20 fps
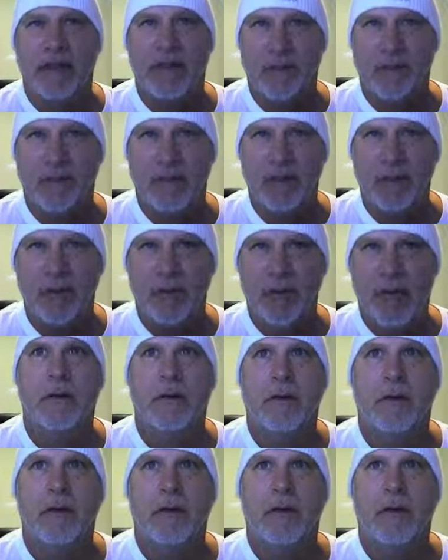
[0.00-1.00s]
here real quick.
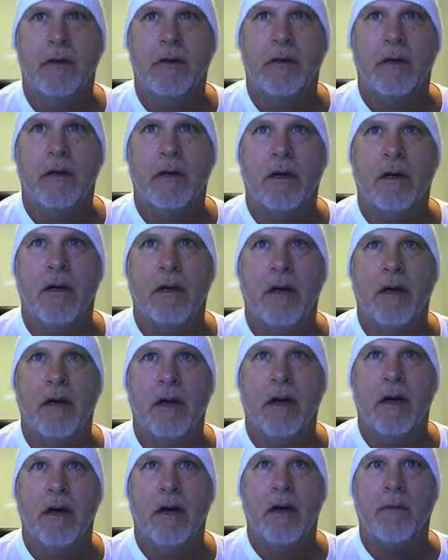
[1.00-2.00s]

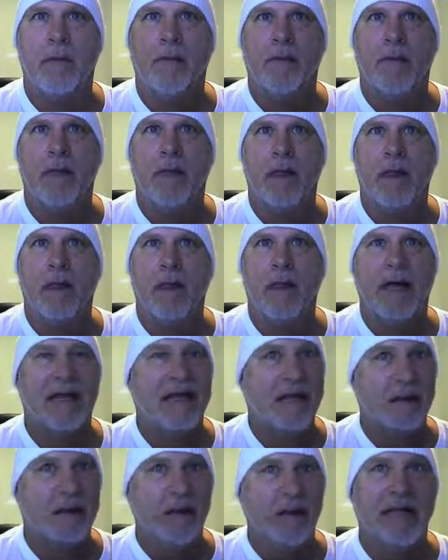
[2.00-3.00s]
I
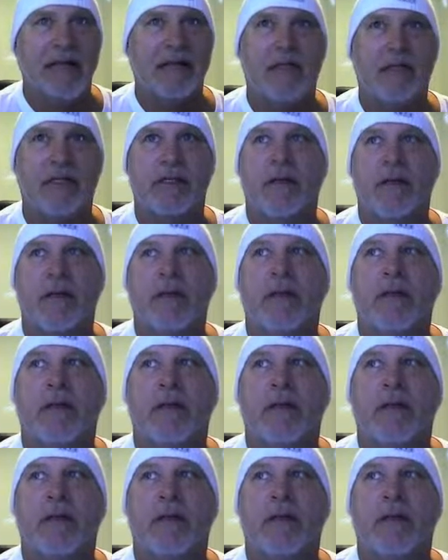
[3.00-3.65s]
glitched.